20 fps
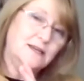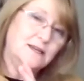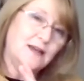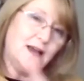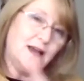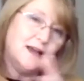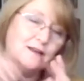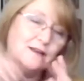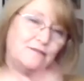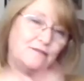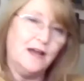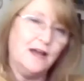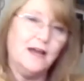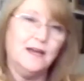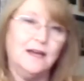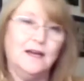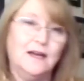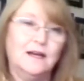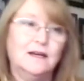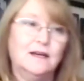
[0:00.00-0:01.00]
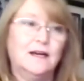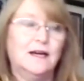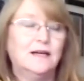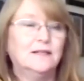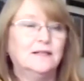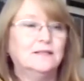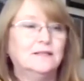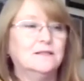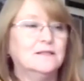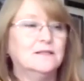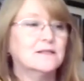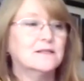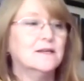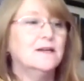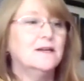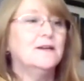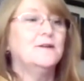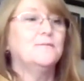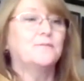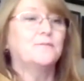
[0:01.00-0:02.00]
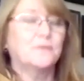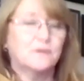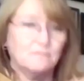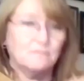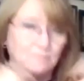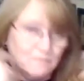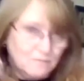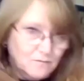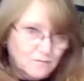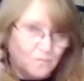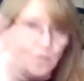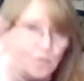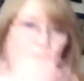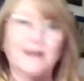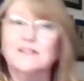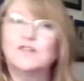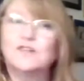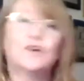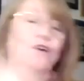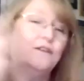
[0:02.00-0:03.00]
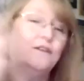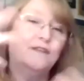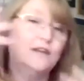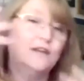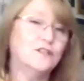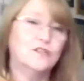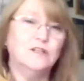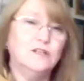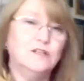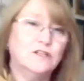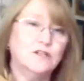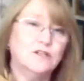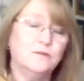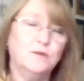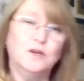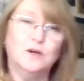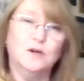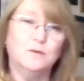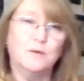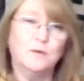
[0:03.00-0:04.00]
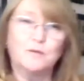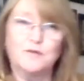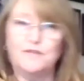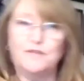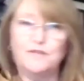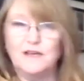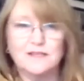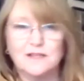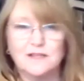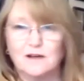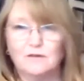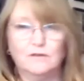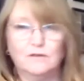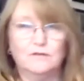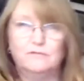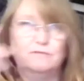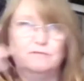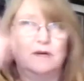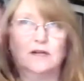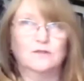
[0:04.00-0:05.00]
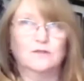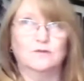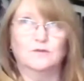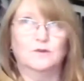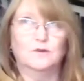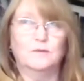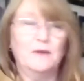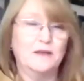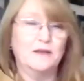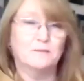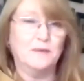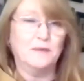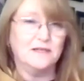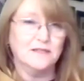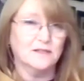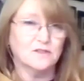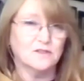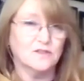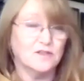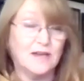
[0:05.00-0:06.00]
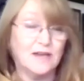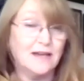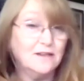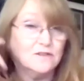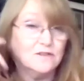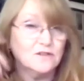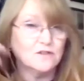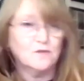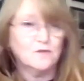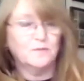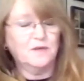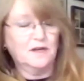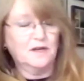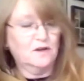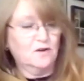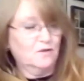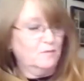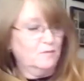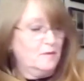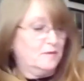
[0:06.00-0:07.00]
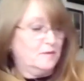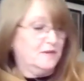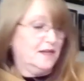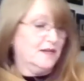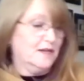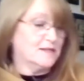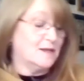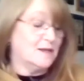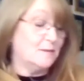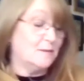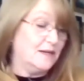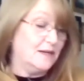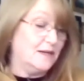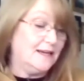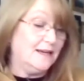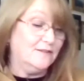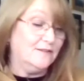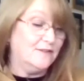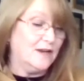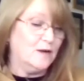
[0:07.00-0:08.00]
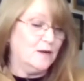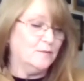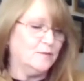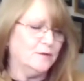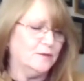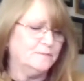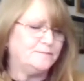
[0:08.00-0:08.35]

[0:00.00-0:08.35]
high flyer and went on eventually to become a professor of I don't know mathematics or science or something. I can't remember the example I gave now, but